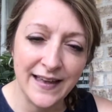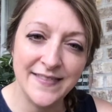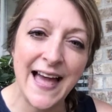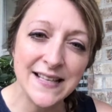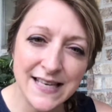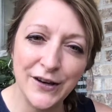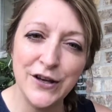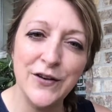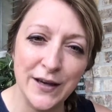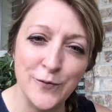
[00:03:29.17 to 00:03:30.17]
That's how
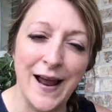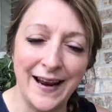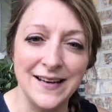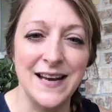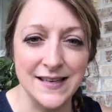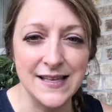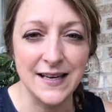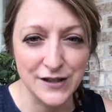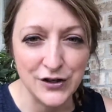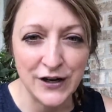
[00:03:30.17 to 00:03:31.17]
you can recognize that
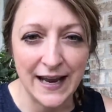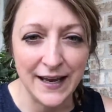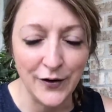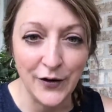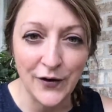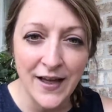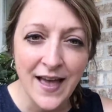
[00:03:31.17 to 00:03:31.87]
it's a triangle.